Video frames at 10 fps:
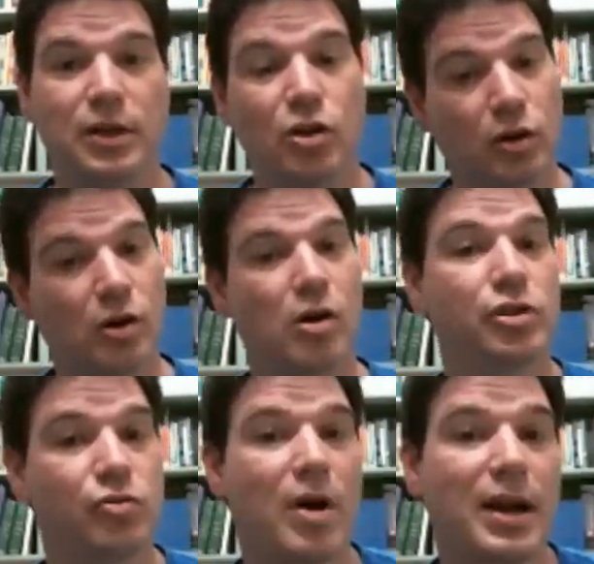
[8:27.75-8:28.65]
your
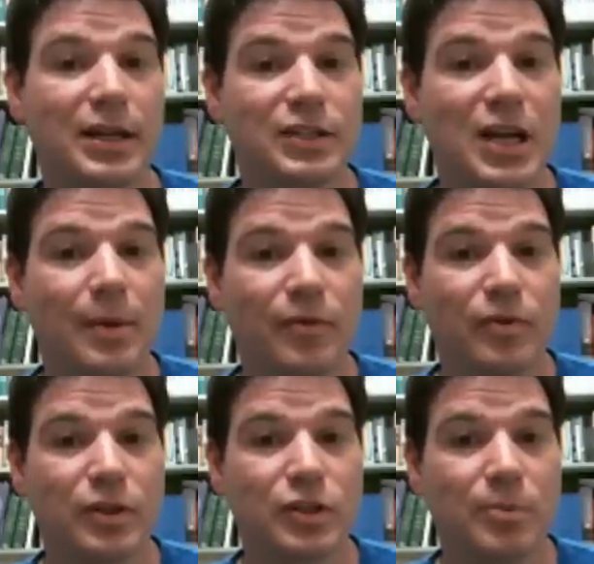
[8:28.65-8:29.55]
largest writing assignment
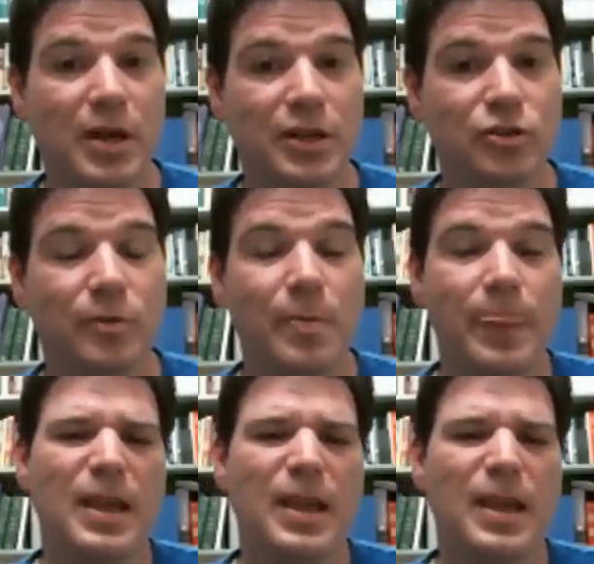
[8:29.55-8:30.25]
for the semester.